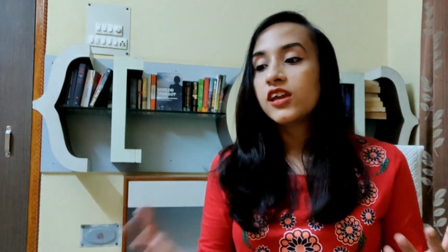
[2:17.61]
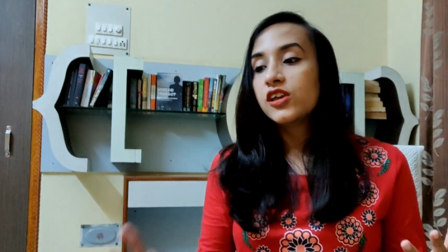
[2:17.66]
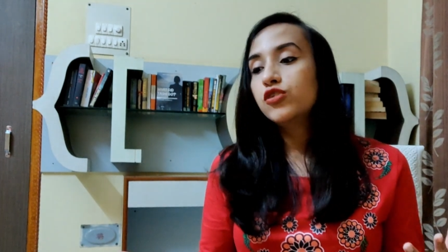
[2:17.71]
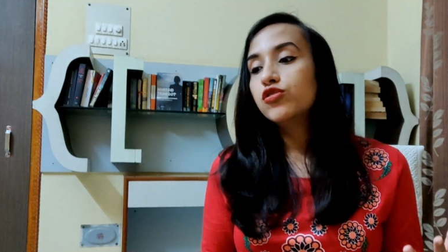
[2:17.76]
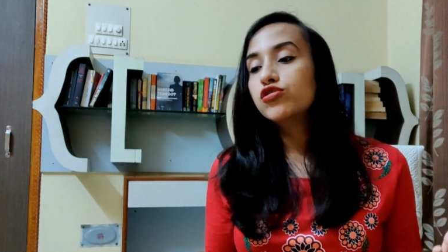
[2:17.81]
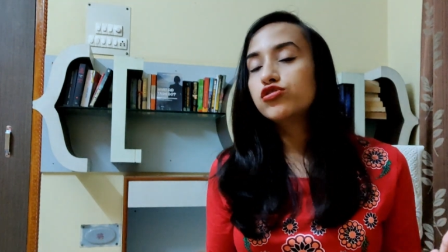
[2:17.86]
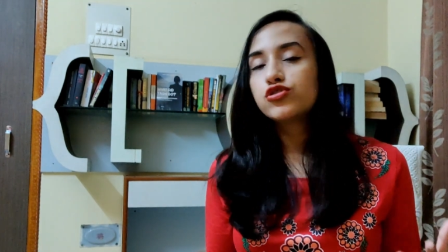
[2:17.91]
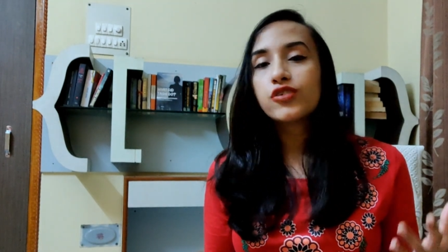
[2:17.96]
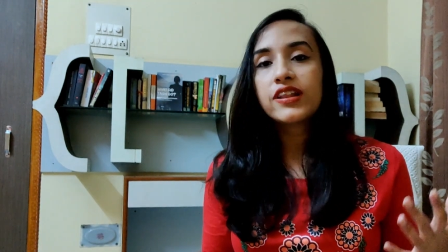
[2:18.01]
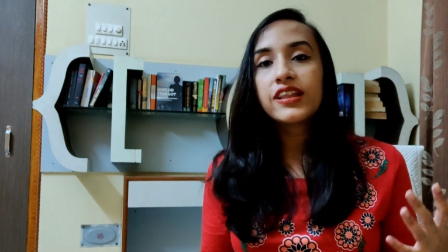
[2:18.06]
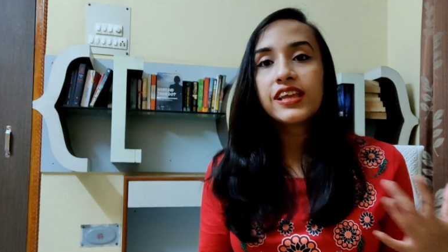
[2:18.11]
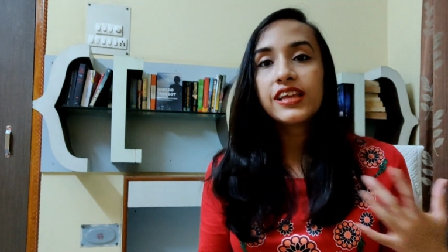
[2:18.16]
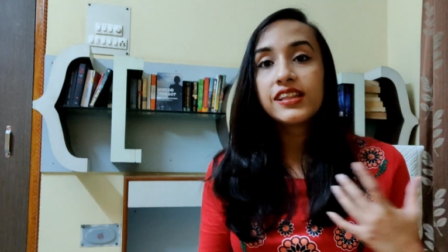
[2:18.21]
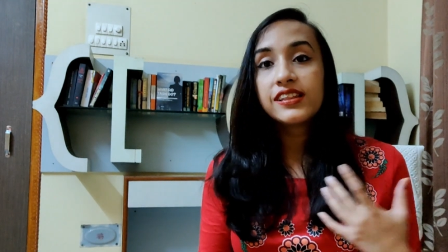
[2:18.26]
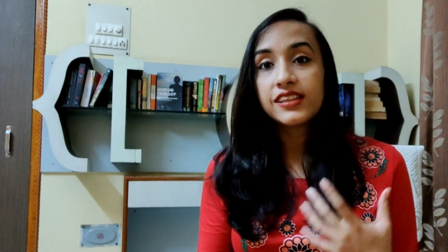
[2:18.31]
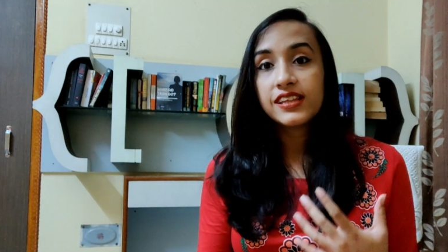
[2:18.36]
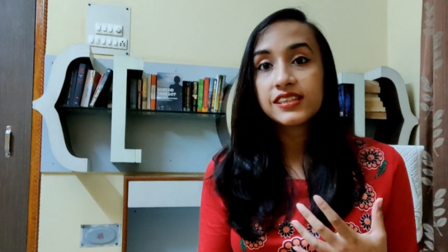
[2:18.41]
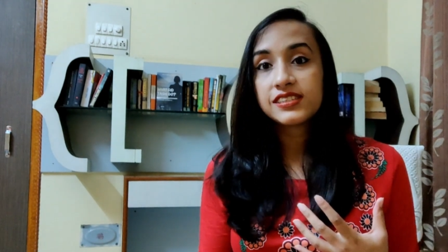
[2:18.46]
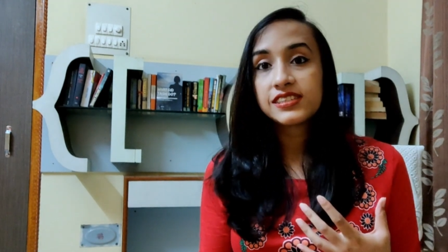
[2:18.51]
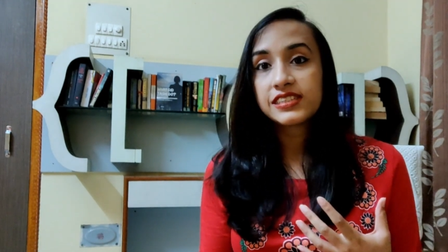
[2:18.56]

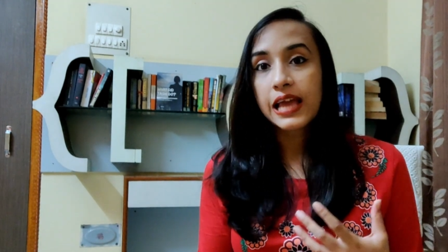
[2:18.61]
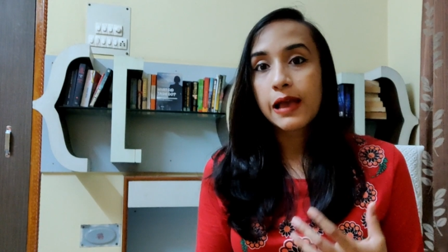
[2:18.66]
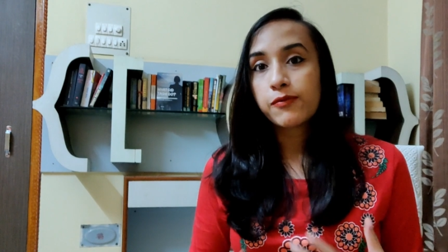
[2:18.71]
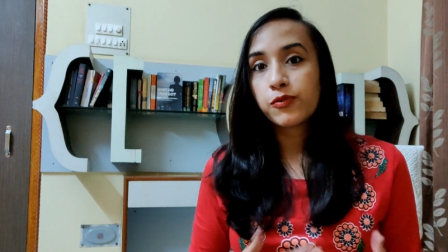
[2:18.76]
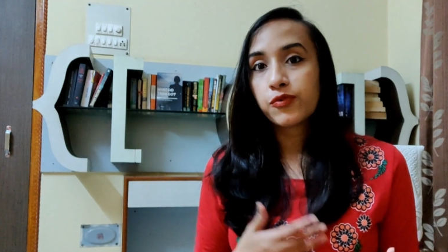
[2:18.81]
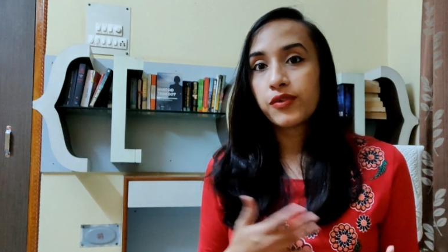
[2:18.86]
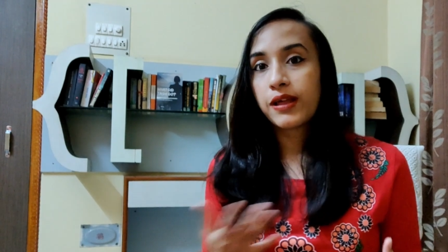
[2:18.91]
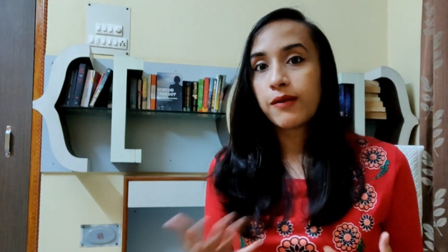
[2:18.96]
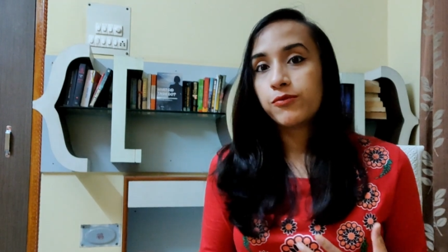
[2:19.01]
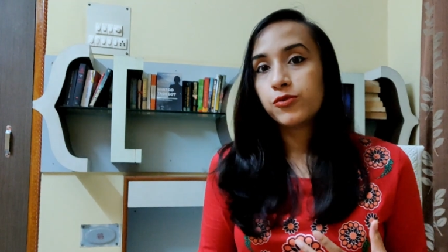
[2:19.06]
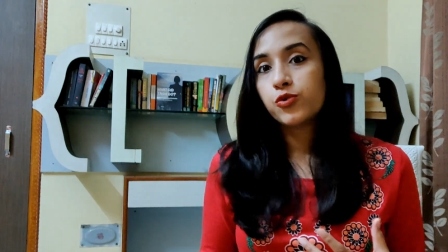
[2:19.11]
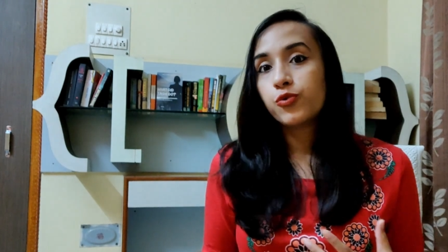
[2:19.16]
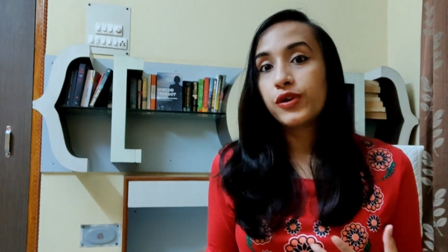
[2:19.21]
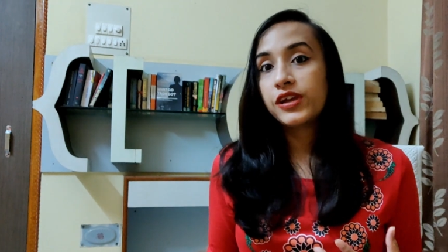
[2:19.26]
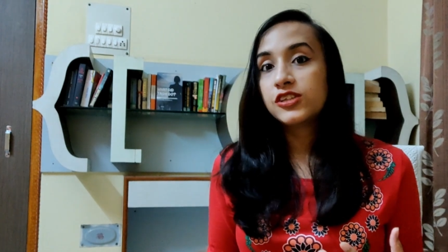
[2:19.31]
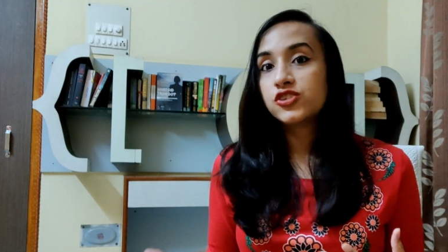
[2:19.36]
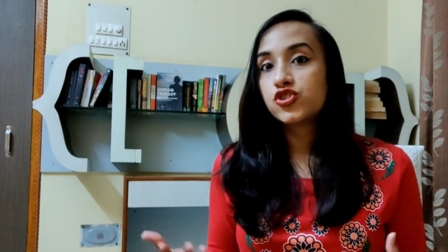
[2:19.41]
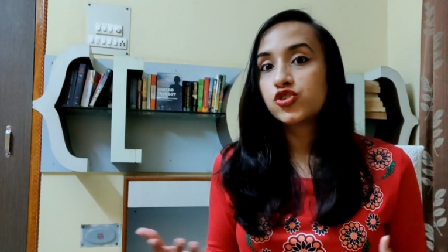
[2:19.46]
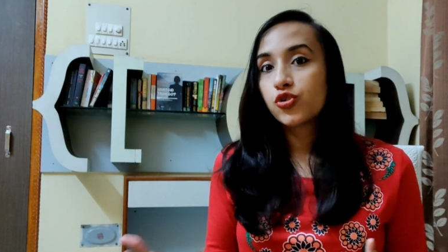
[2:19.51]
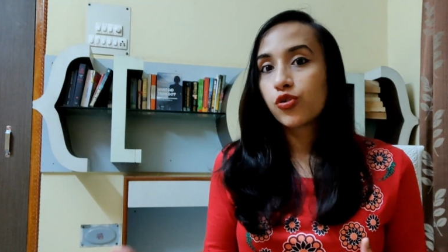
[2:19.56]
Usually in these times when I'm
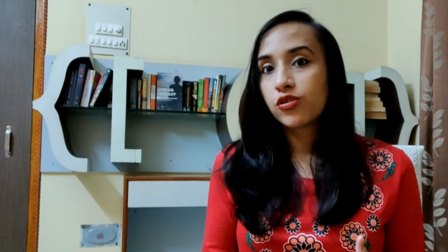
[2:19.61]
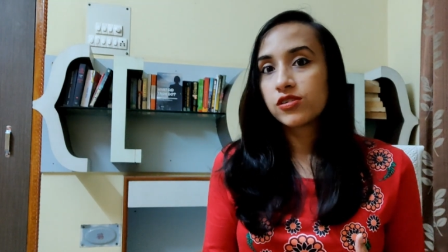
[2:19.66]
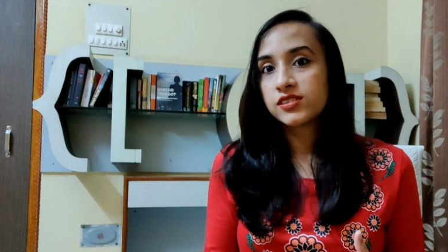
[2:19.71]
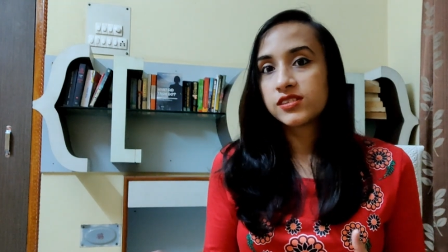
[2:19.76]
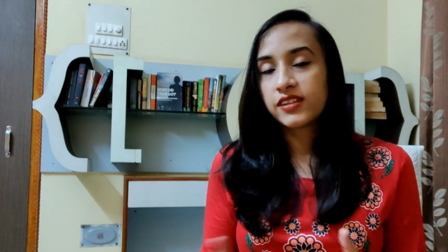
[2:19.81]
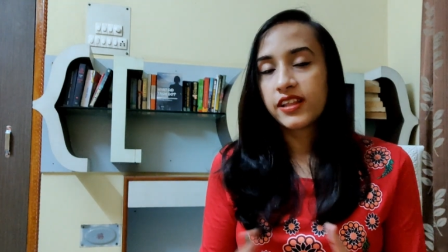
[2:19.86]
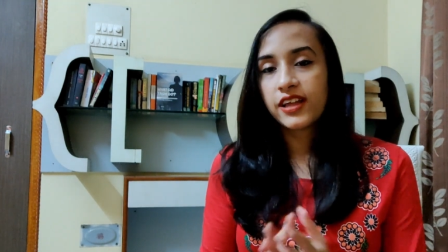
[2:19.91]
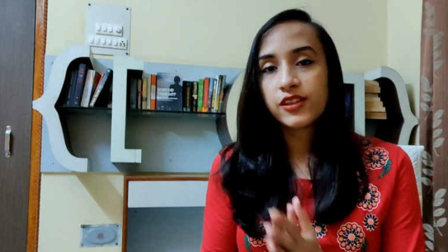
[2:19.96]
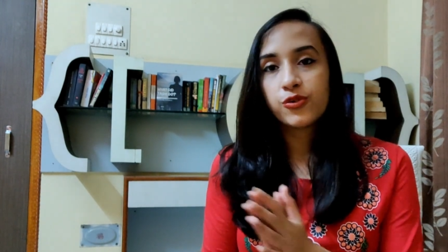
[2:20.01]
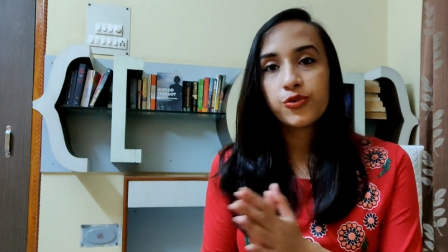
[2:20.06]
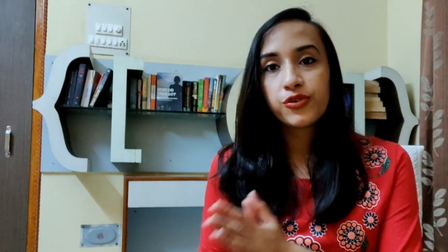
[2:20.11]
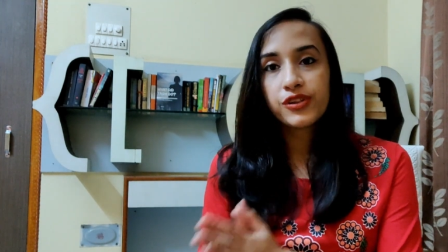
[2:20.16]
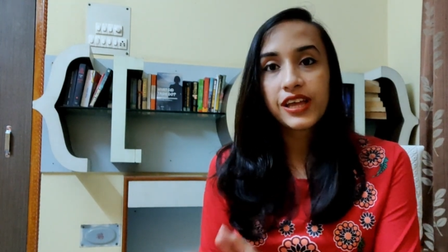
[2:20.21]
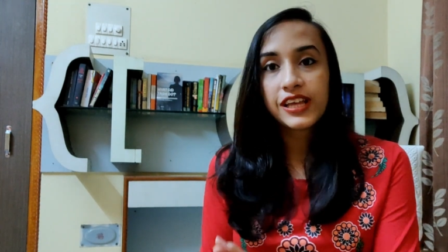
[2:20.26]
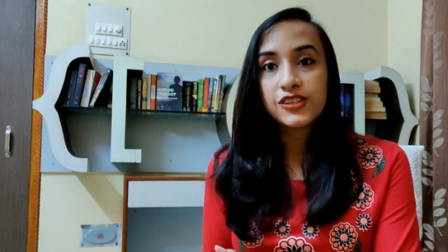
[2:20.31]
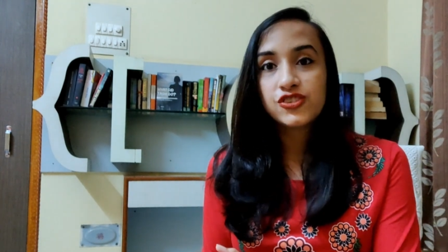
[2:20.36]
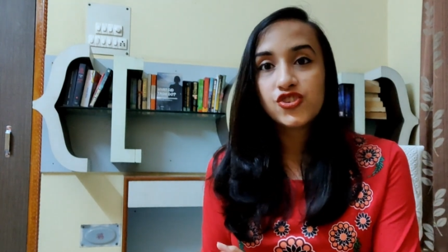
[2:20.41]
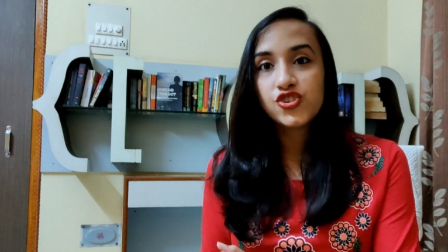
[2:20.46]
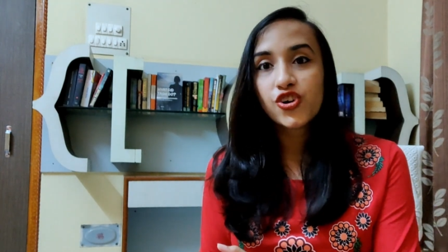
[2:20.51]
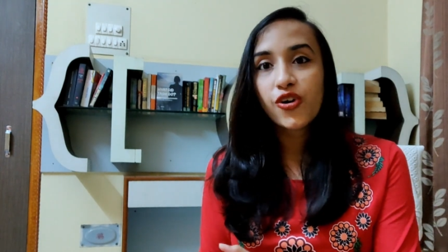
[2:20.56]
doing chores that I
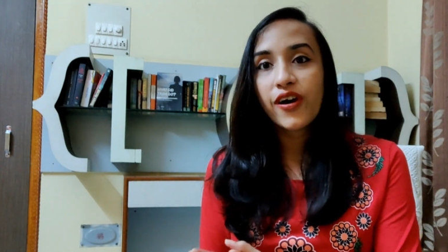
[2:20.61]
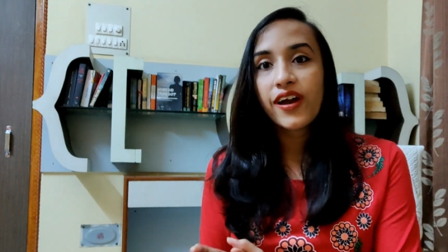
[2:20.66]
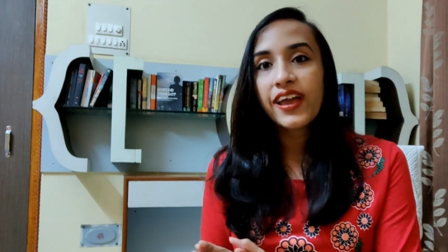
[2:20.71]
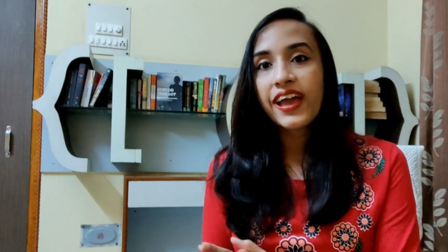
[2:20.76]
don't enjoy,